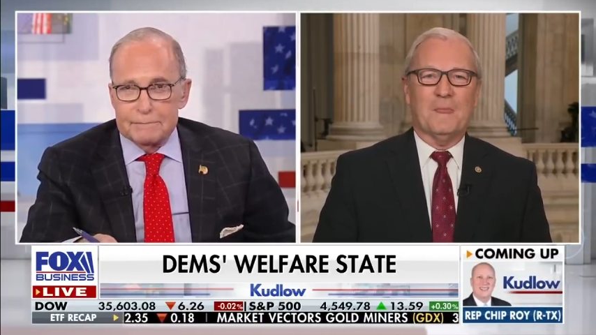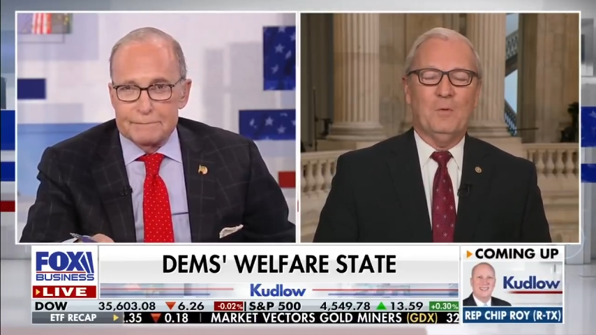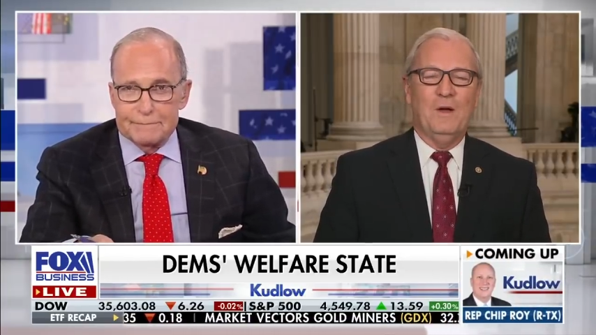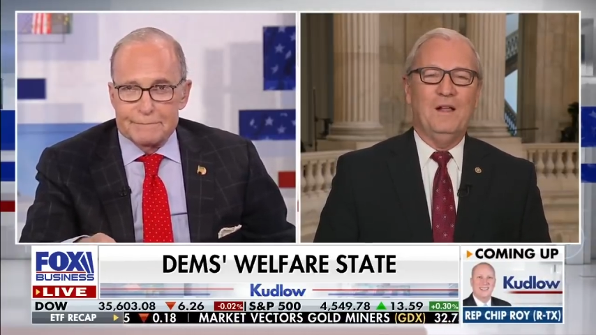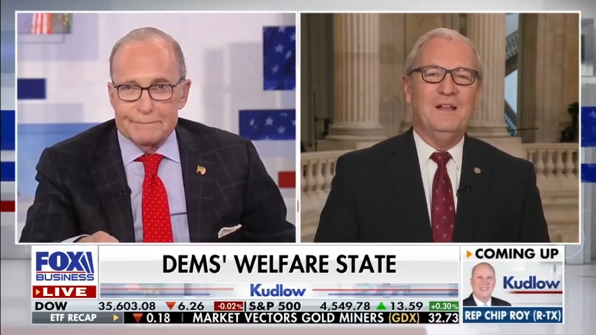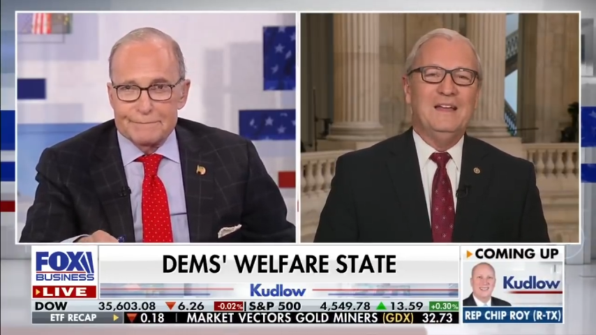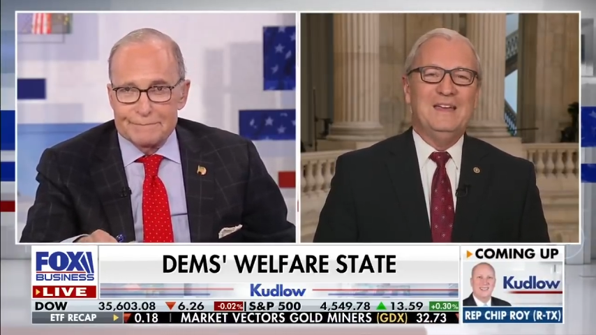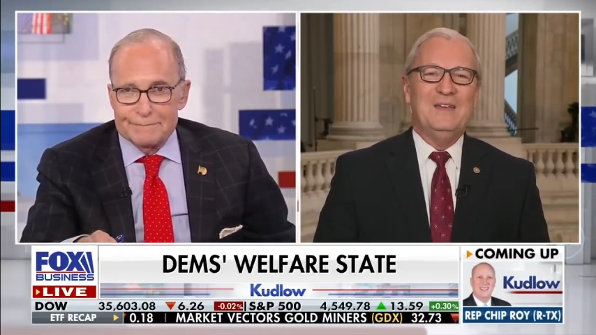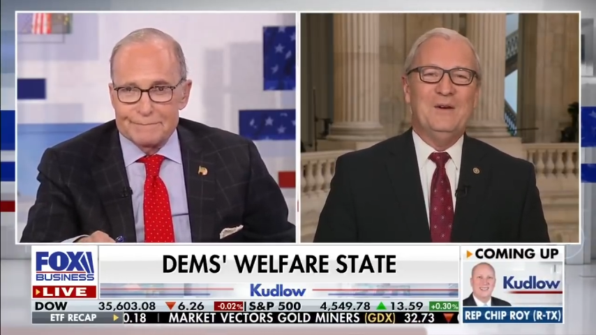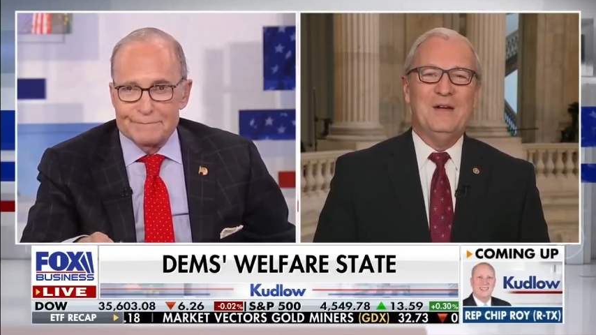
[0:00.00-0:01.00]
Speaker 1: Well,
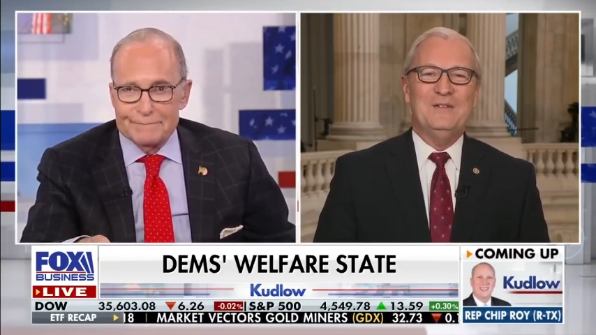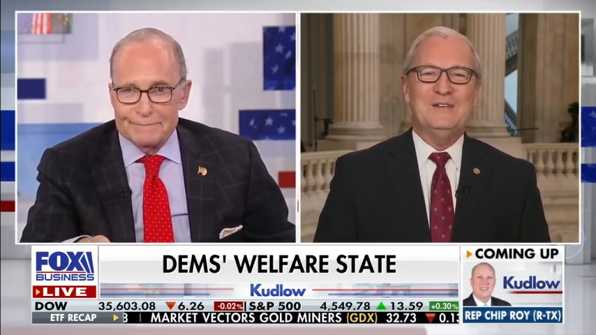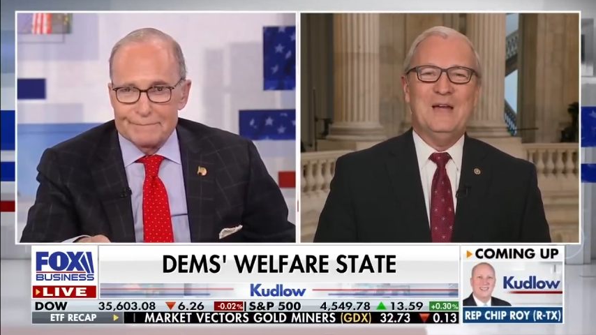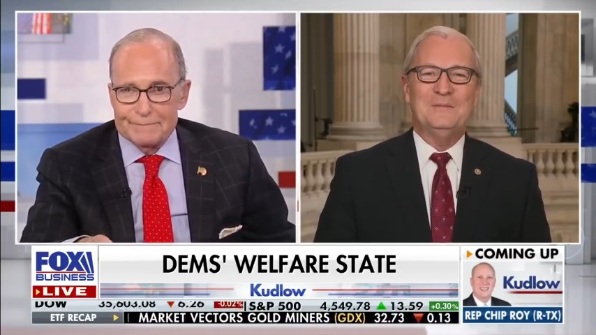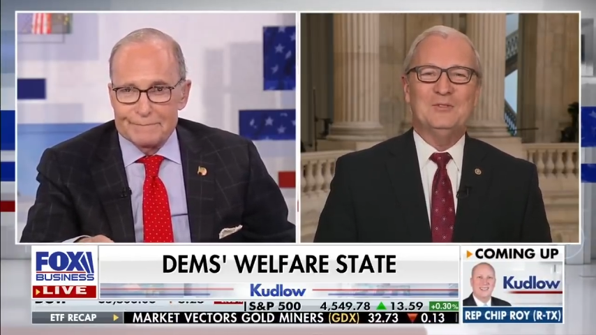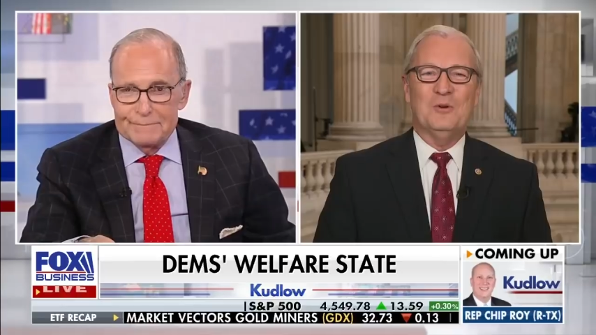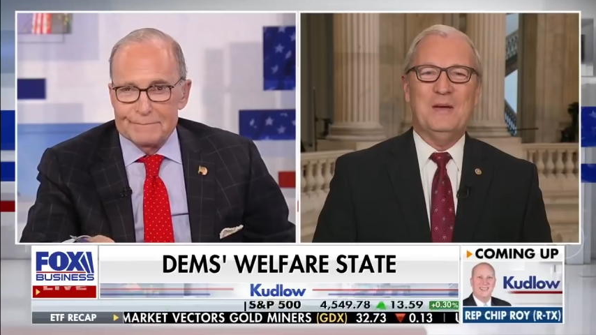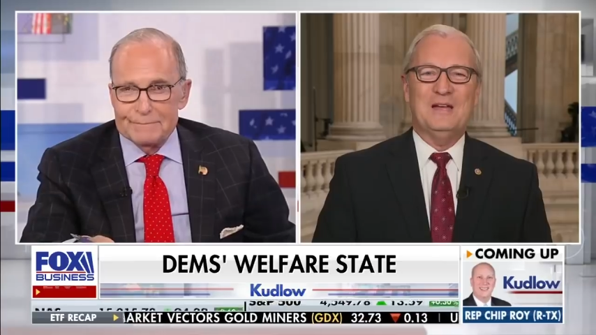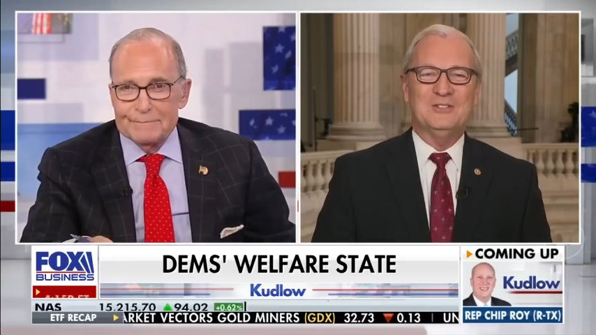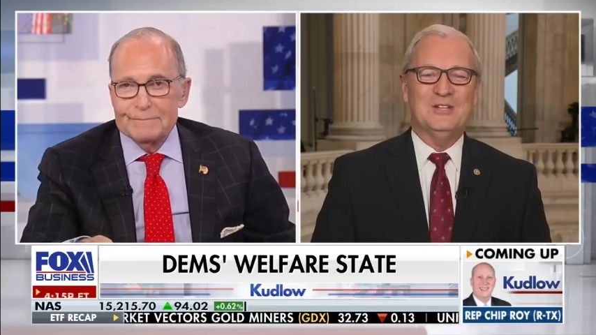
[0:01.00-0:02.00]
you know, every time Joe
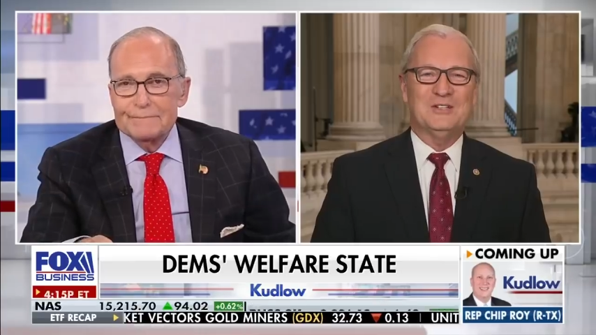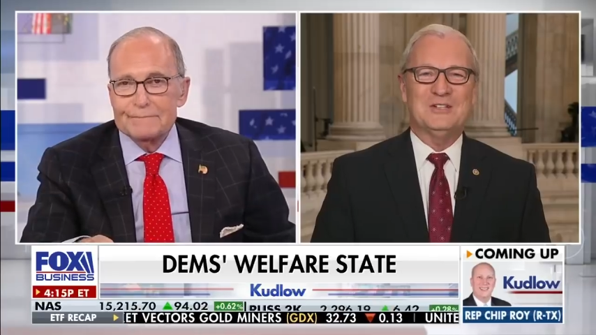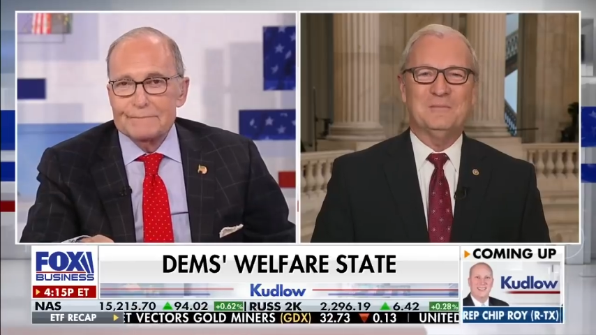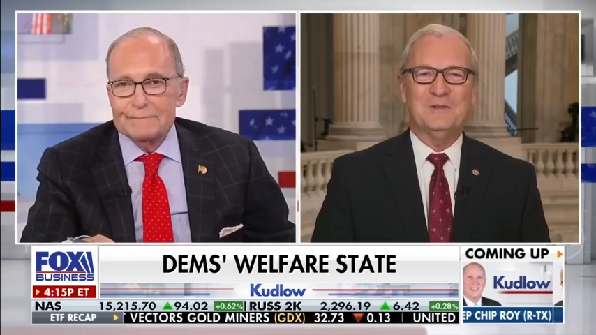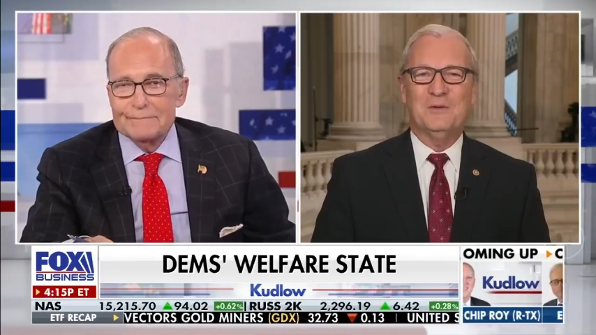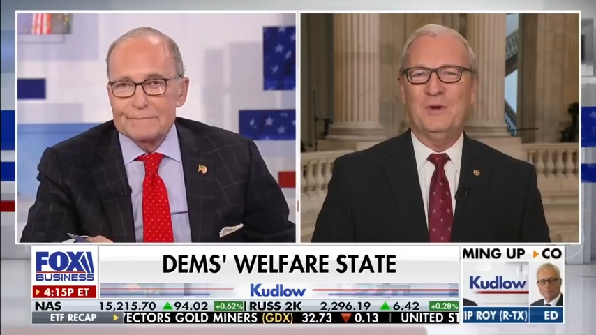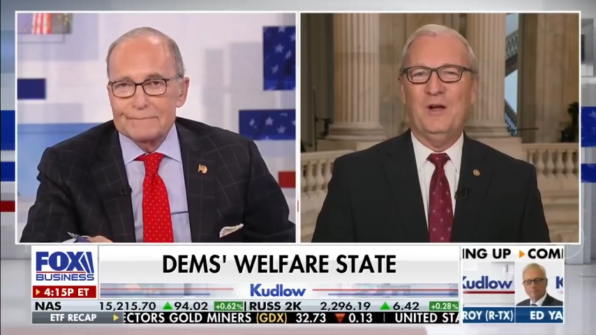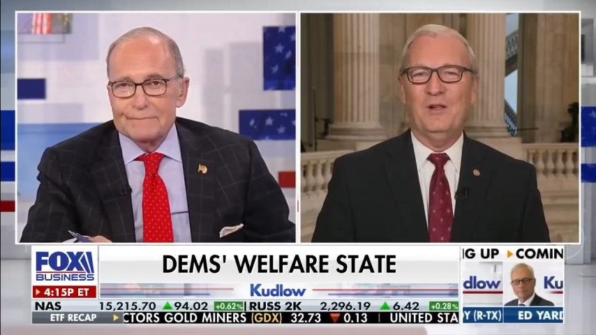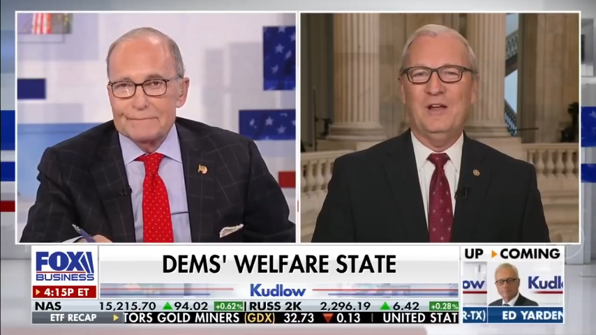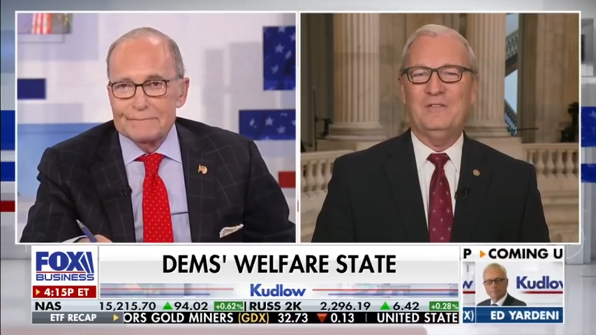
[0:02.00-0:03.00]
Manchin does something that we
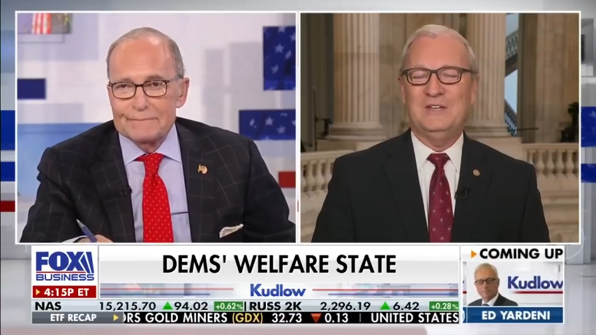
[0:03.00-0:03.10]
all love,